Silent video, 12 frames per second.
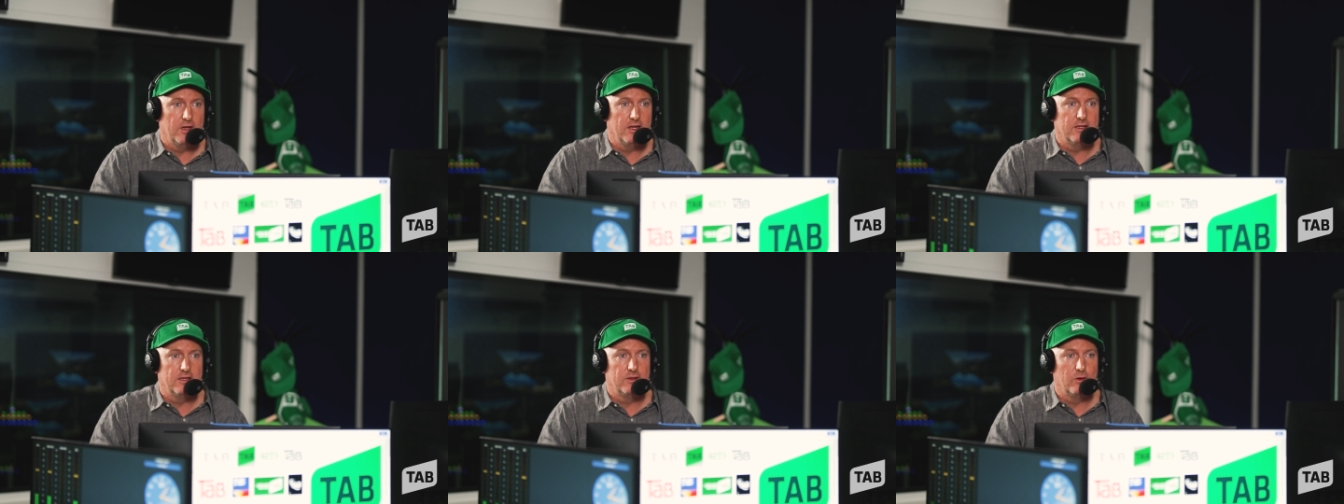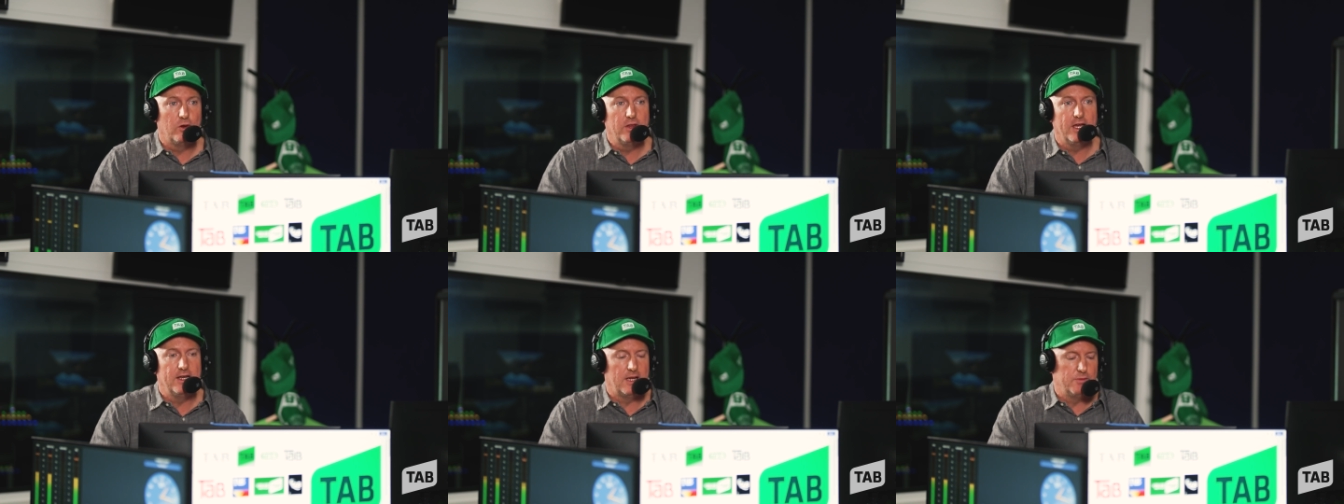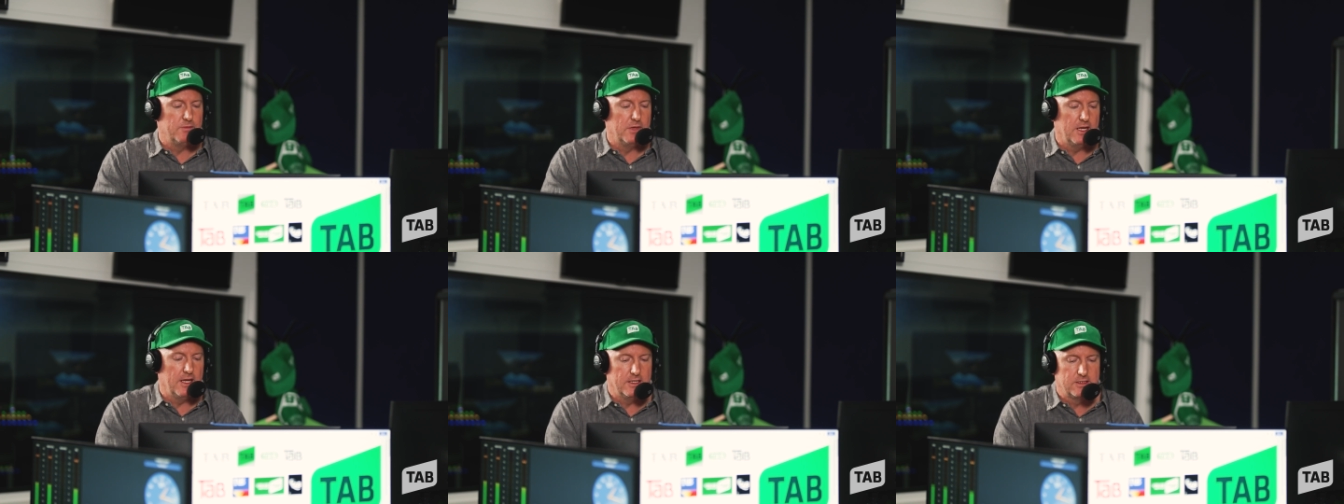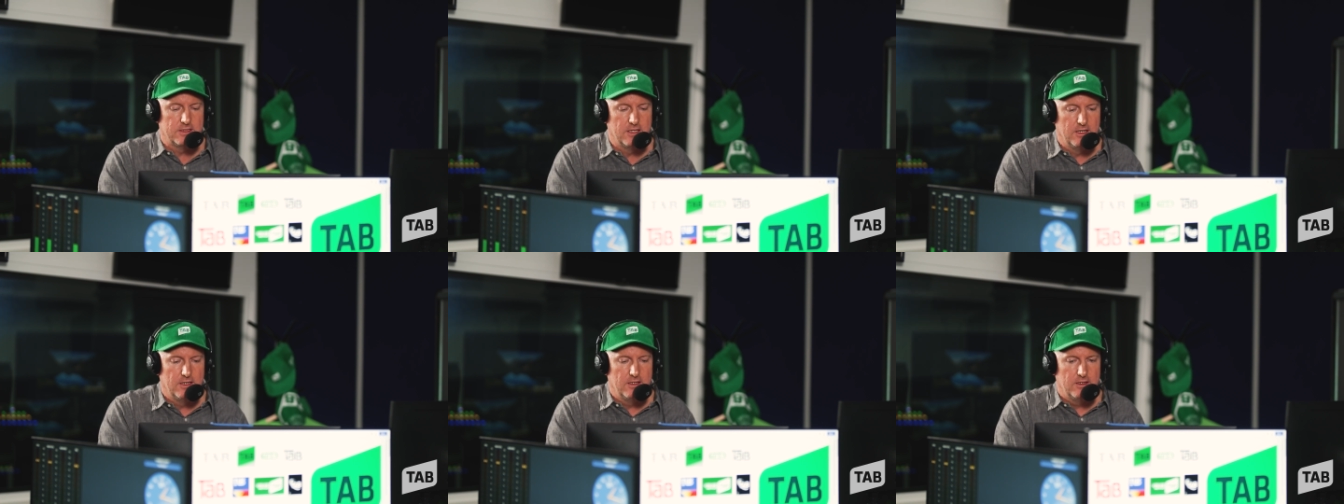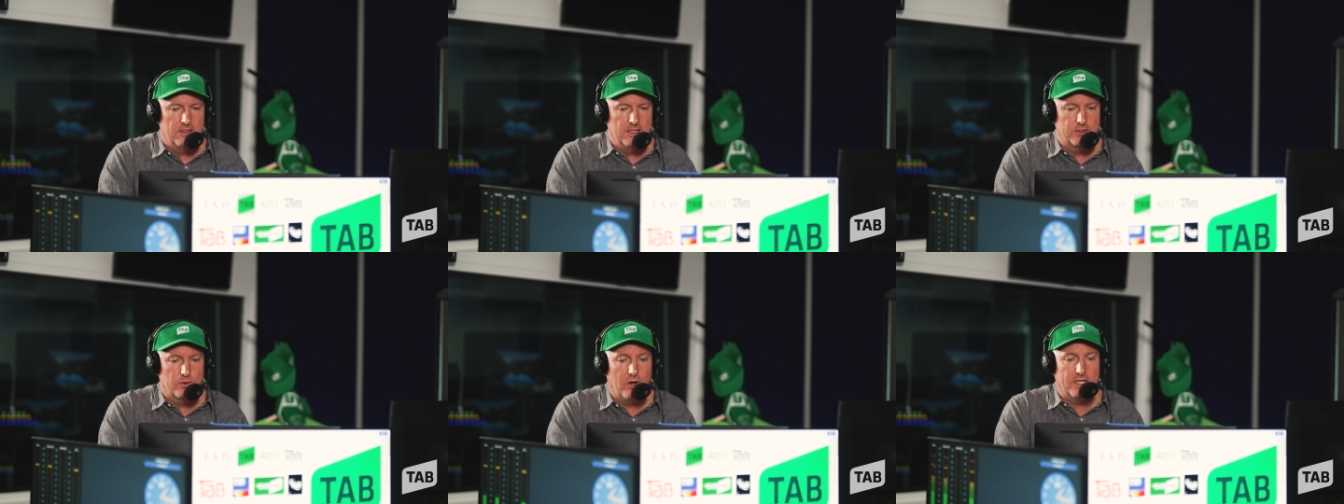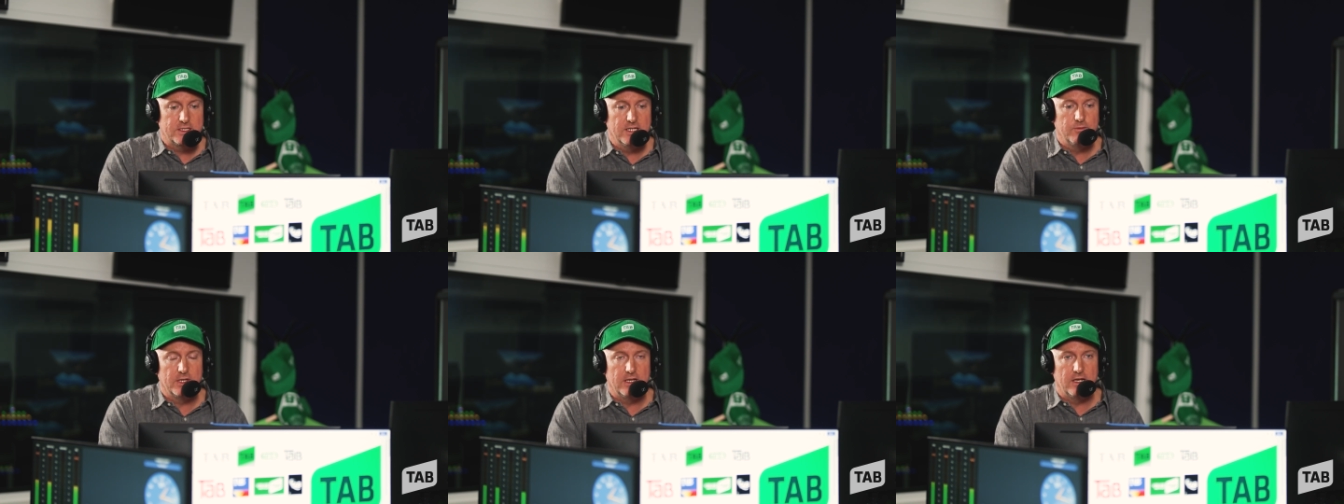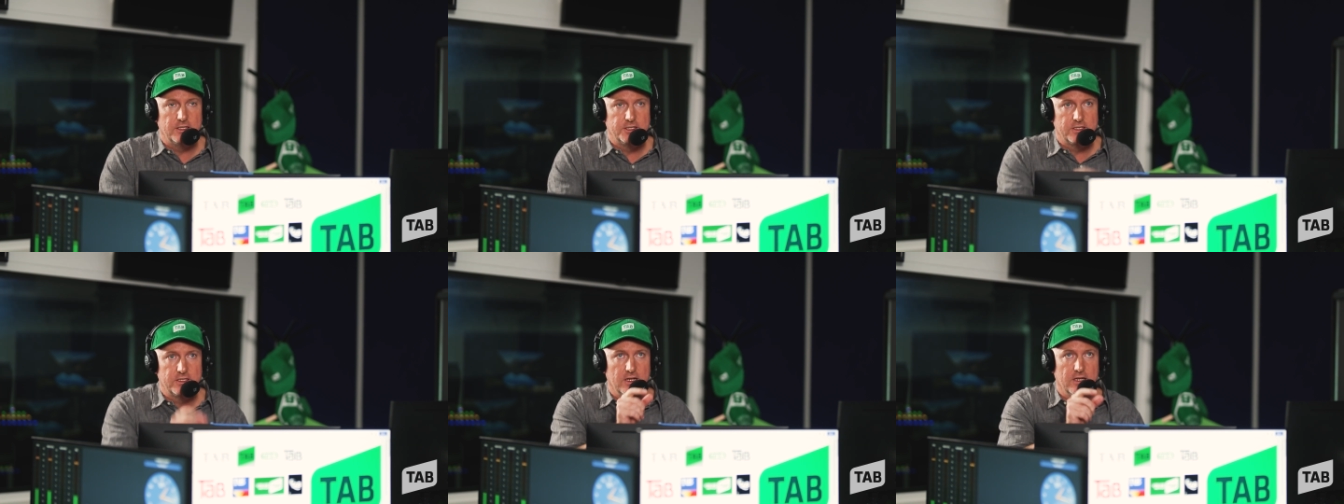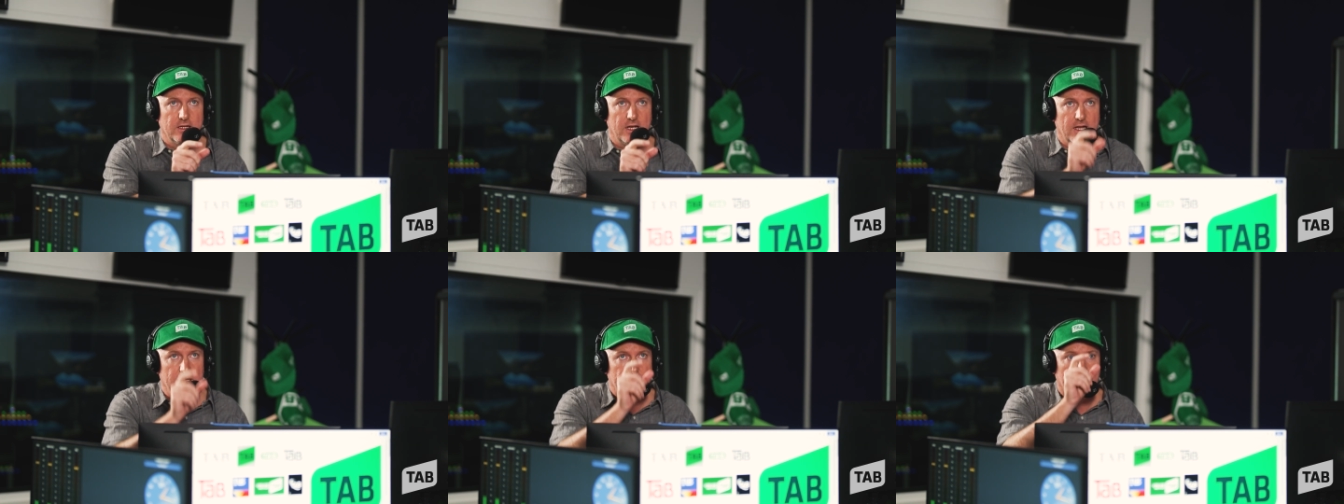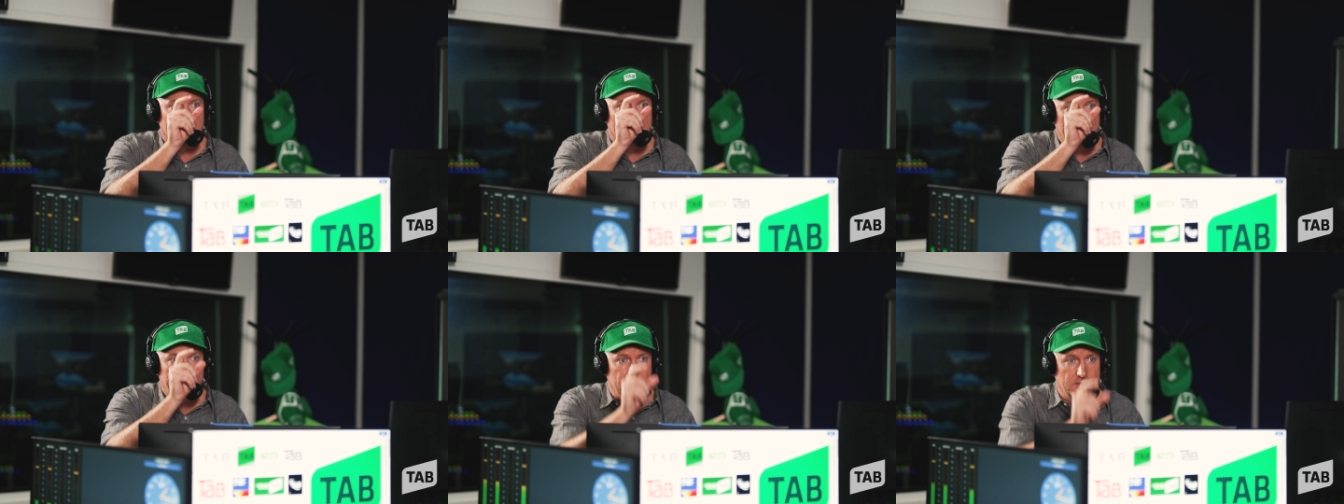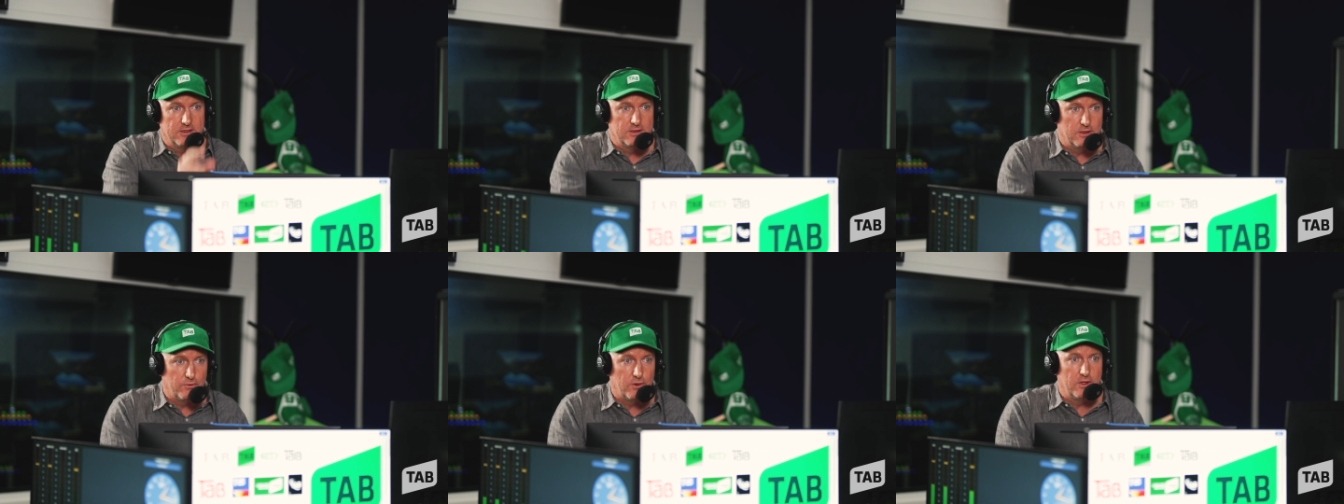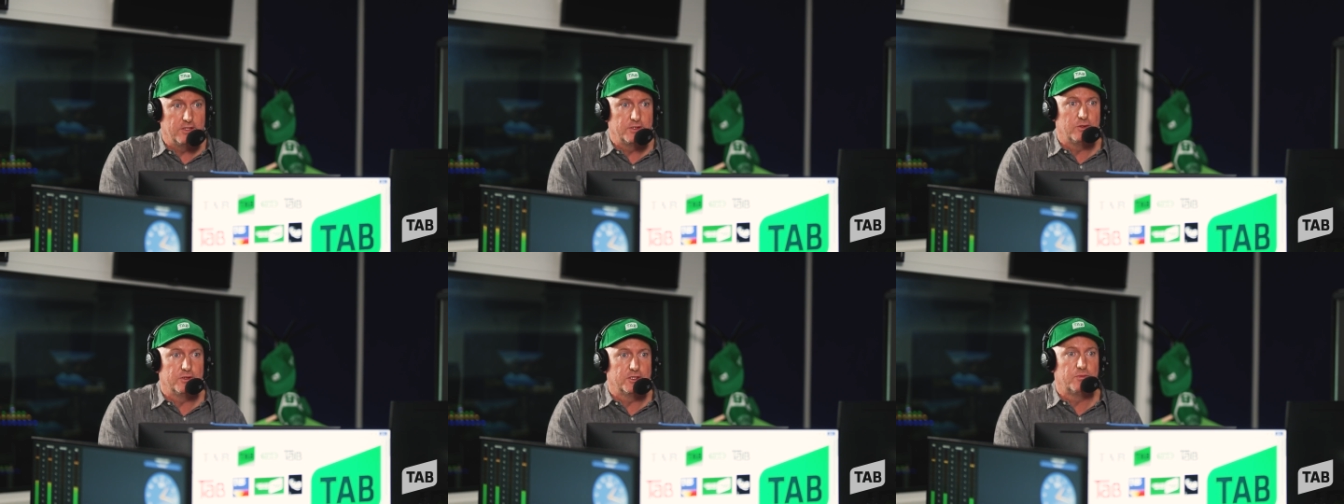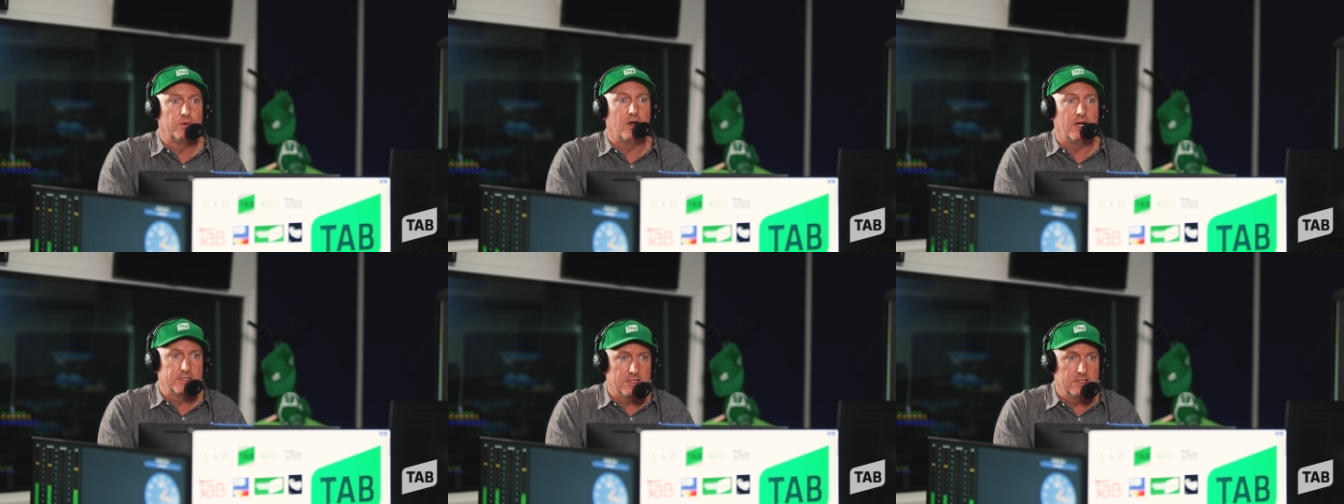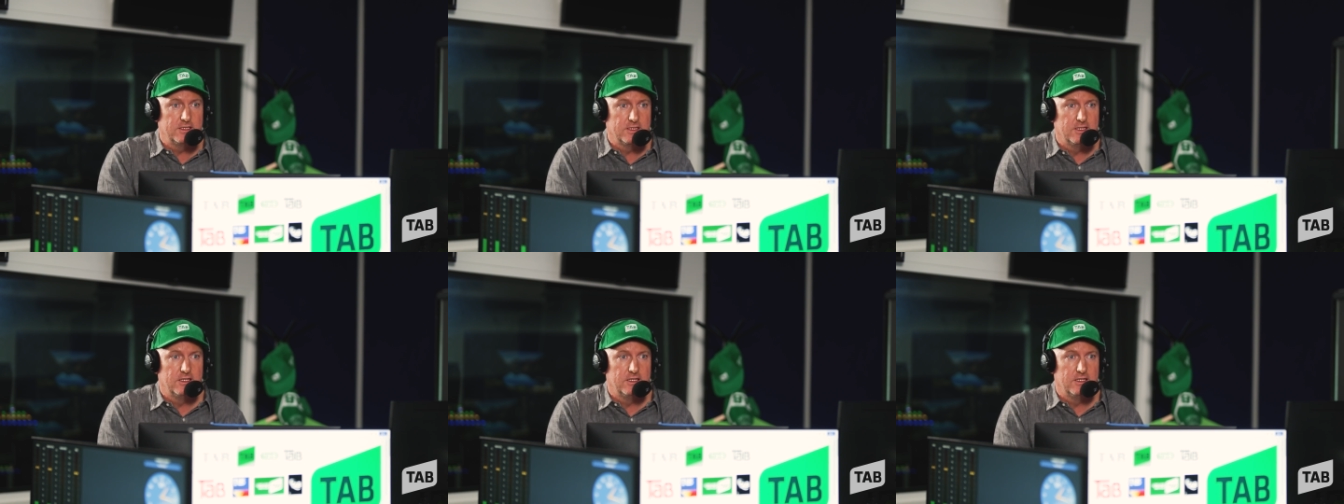And all that number means is quite simply is just an addition of all those horses' prices